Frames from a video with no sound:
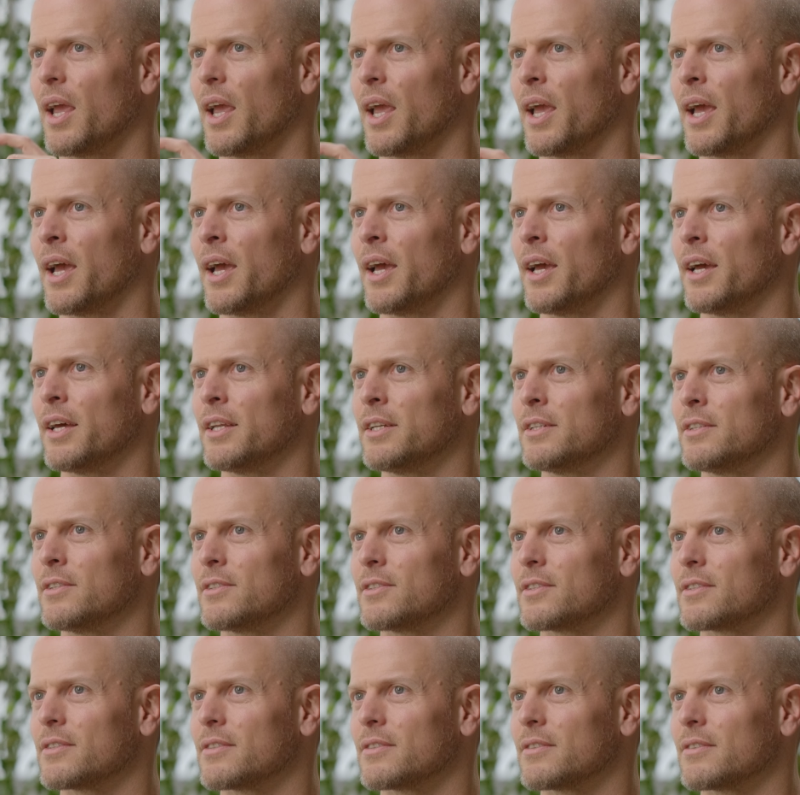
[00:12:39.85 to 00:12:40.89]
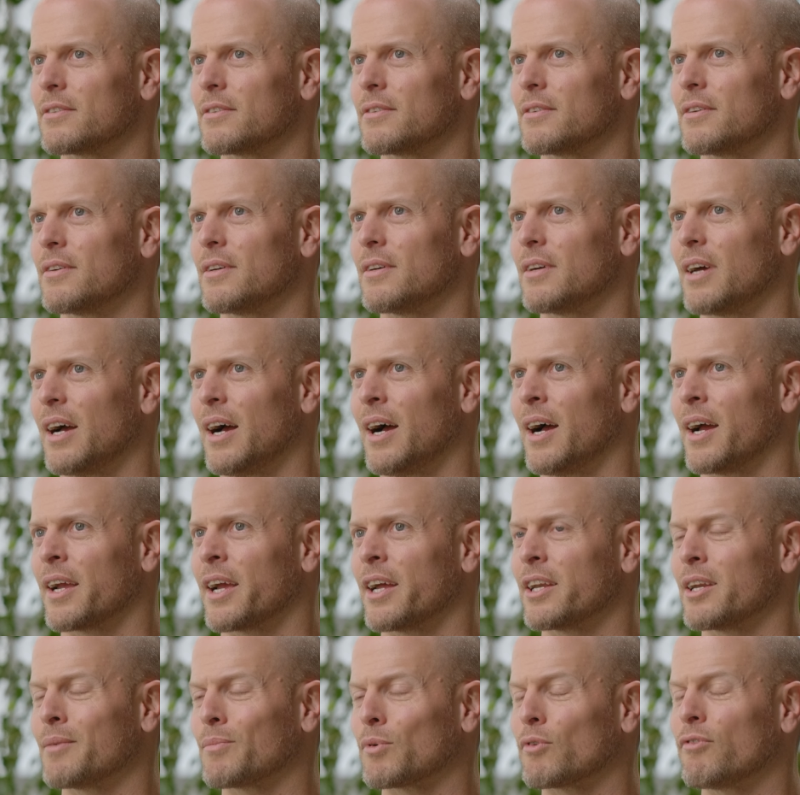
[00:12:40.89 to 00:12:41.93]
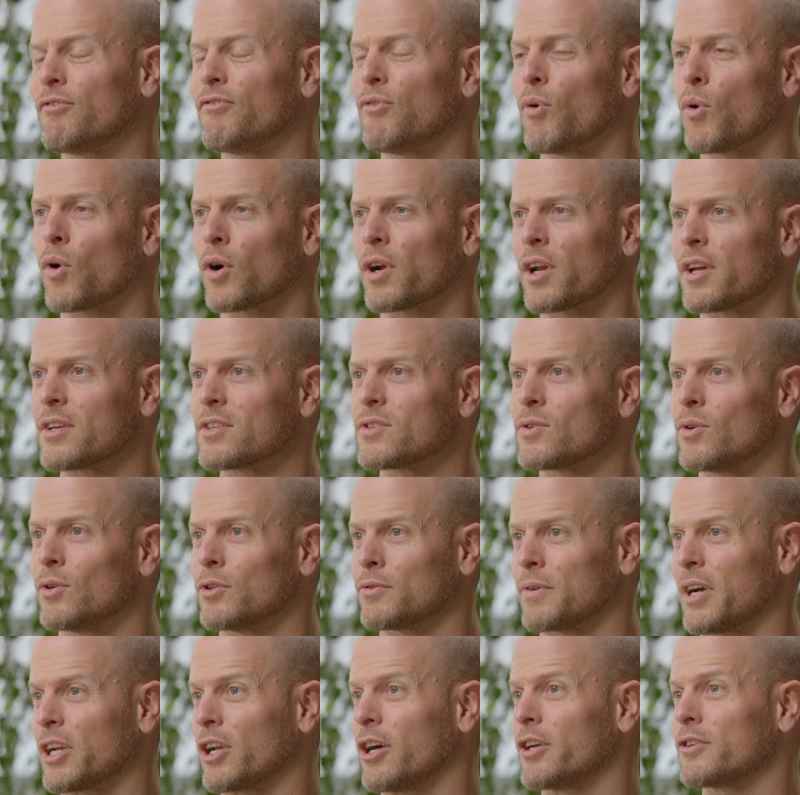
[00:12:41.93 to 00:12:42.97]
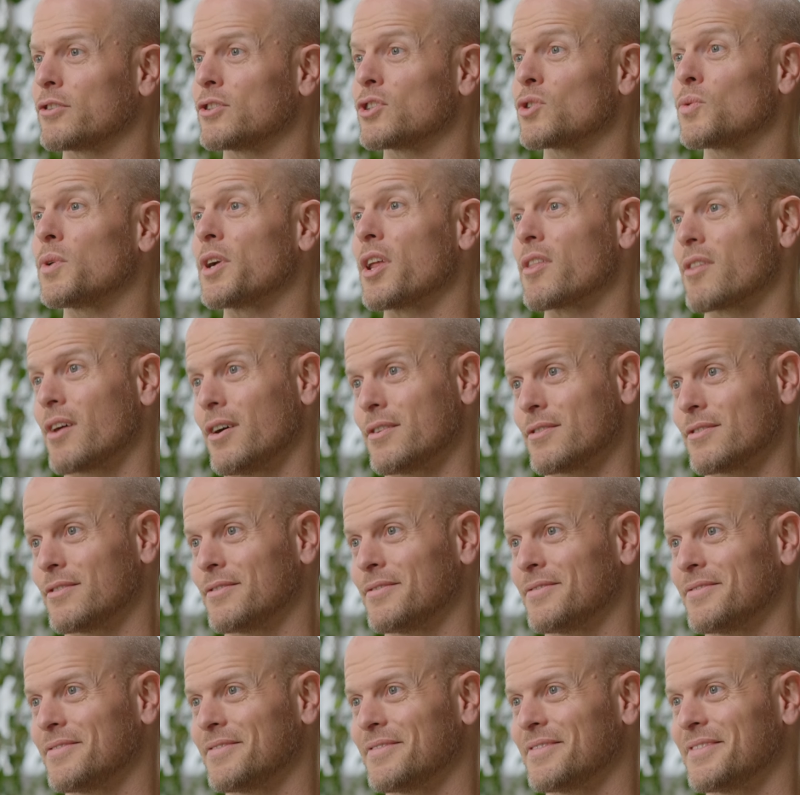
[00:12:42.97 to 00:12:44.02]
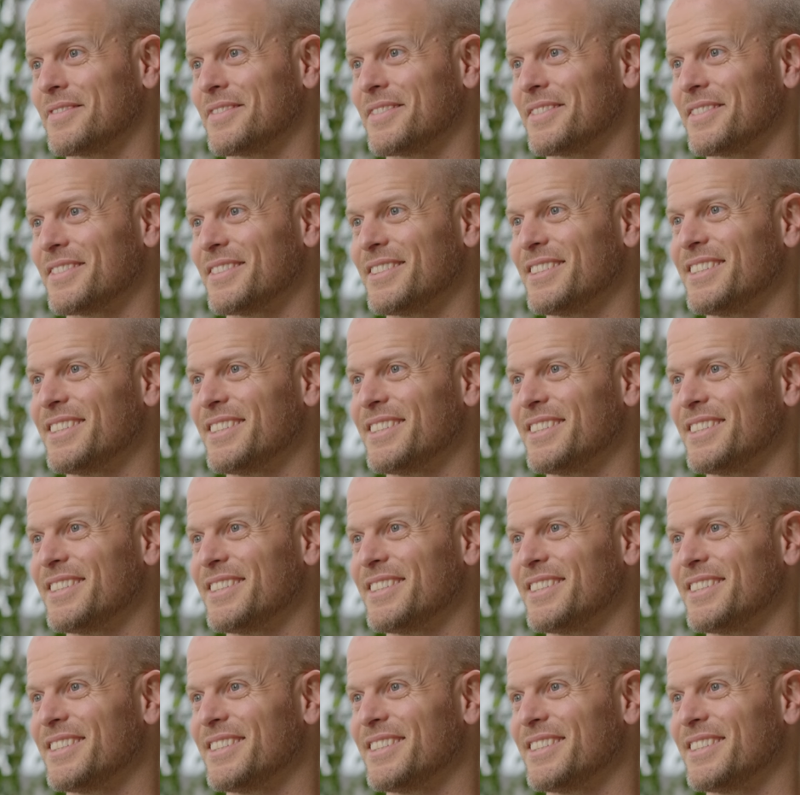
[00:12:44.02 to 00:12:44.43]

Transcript: And I got number four and I sold around 120,000. Wow.